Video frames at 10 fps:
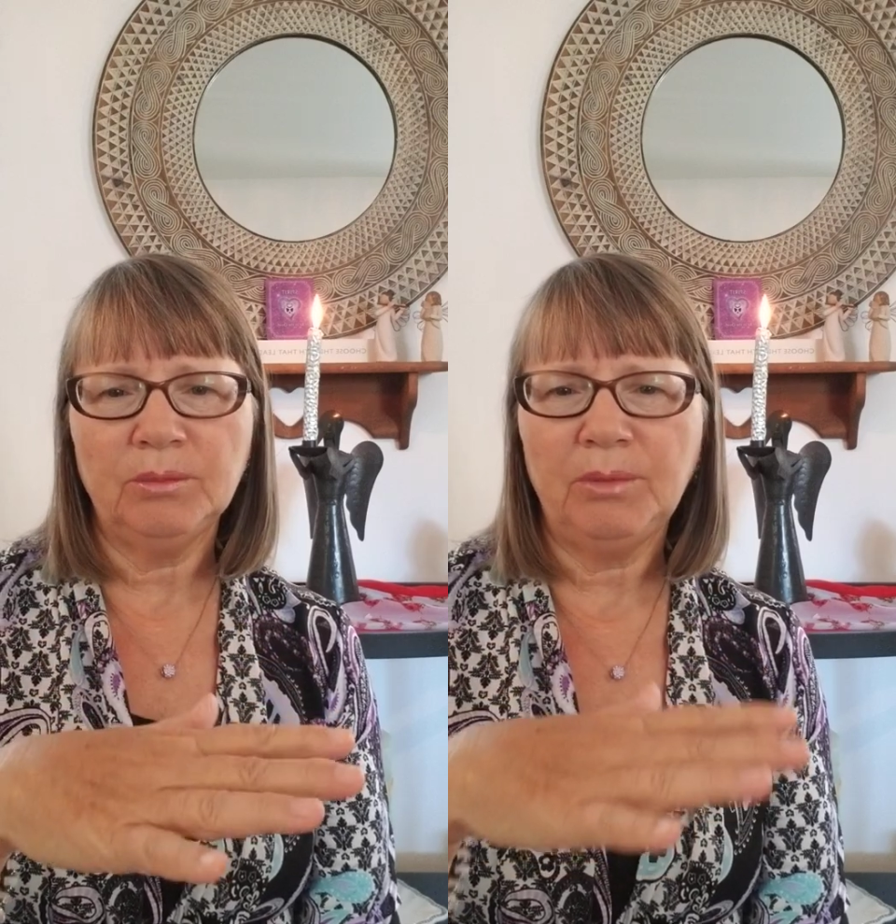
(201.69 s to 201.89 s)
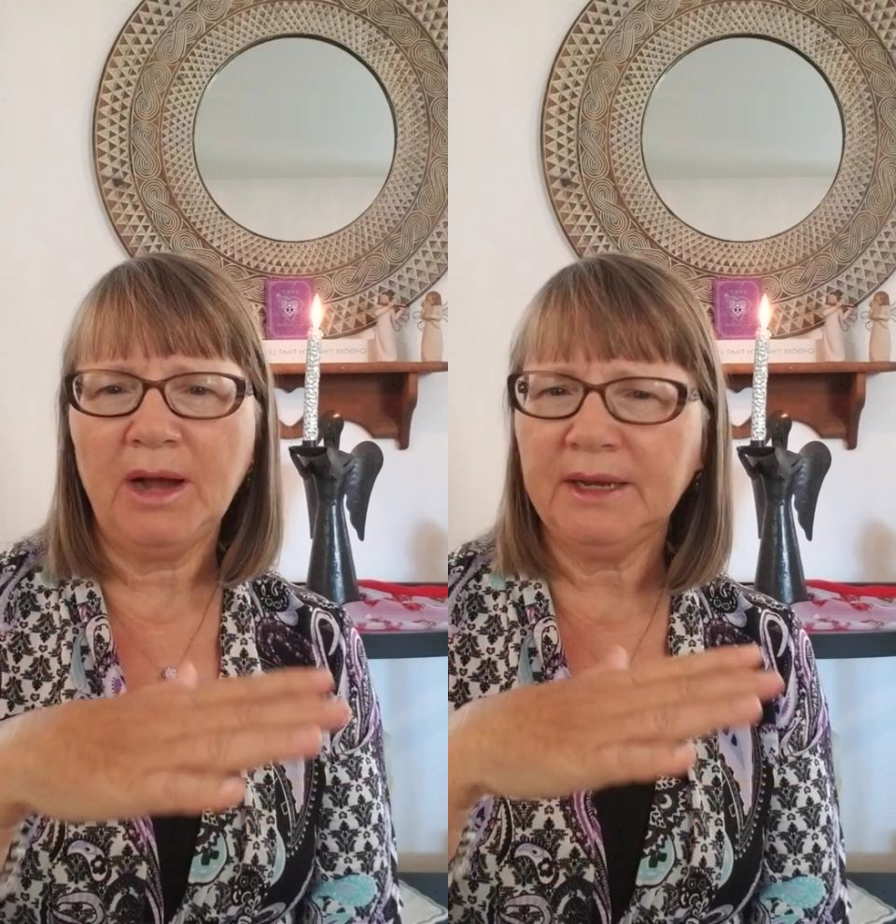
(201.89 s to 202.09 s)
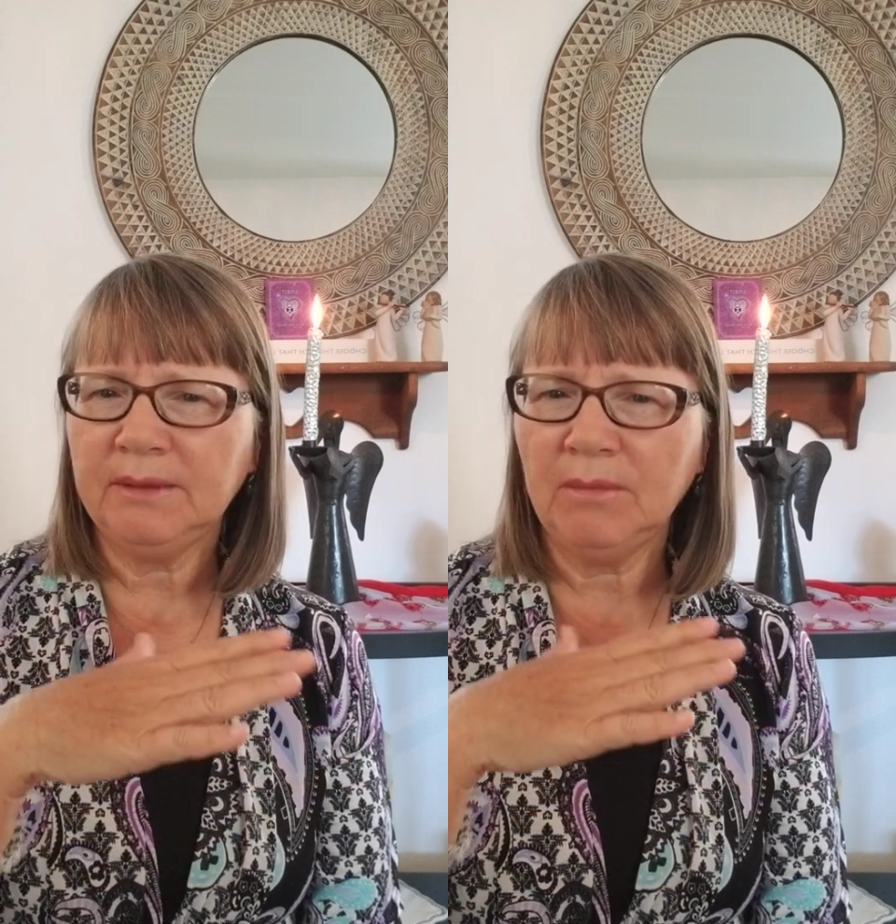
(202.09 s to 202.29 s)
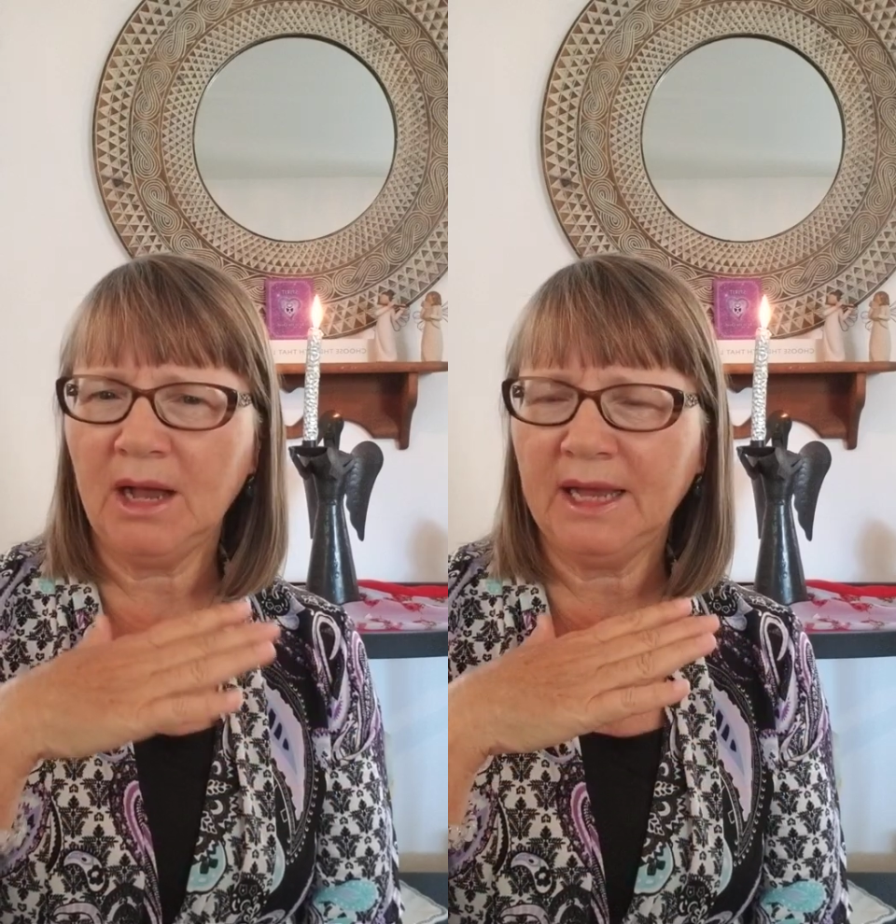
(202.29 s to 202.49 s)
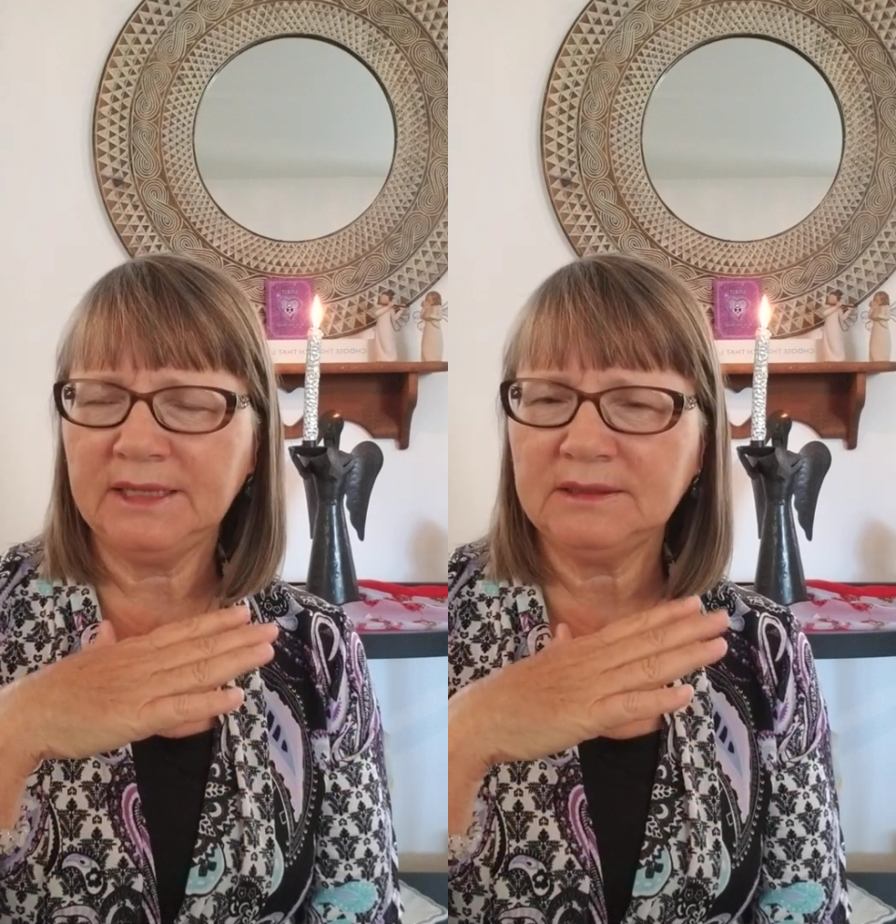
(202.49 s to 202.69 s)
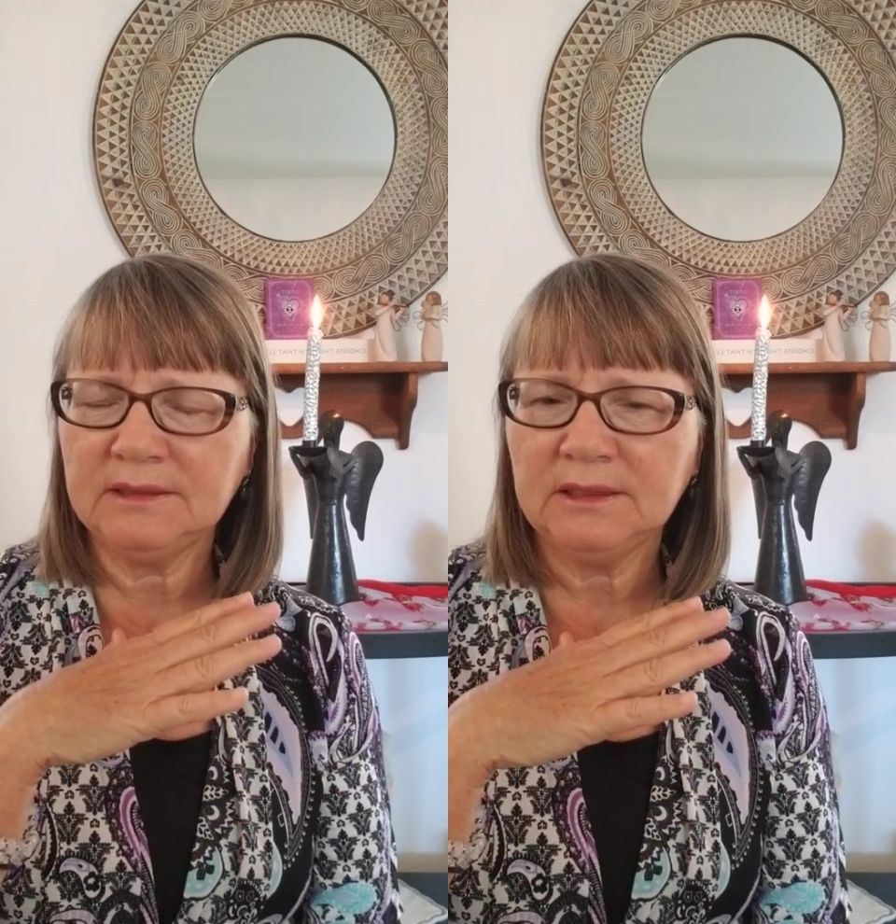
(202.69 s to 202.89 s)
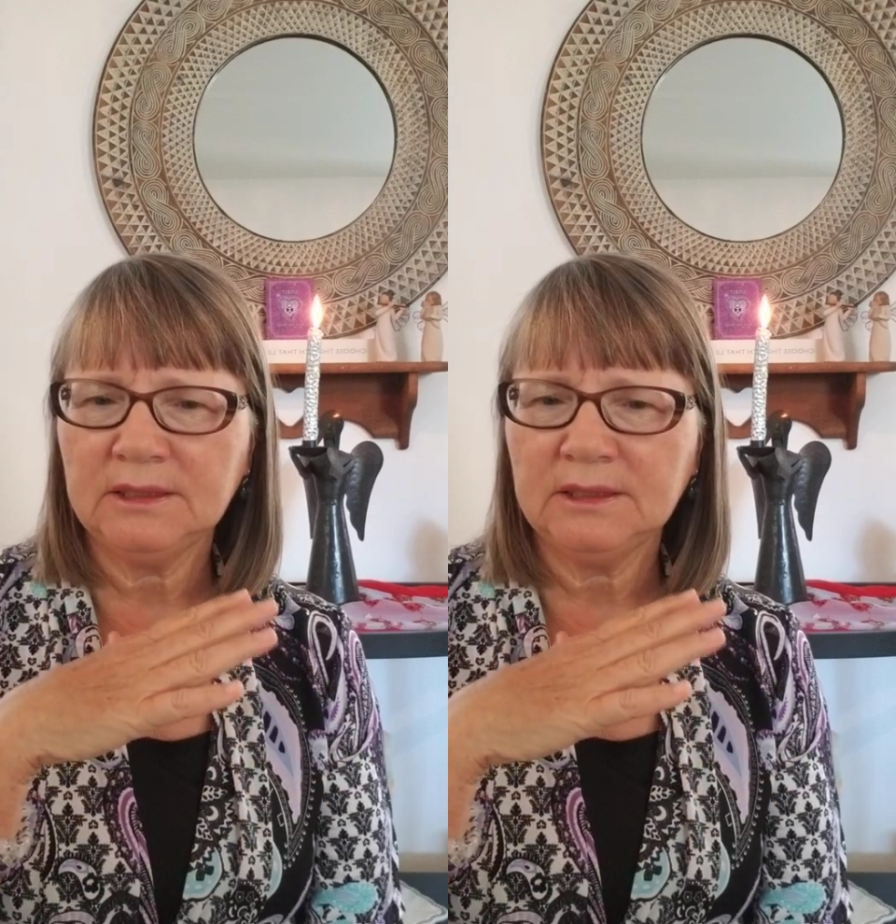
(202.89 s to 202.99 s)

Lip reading: body mind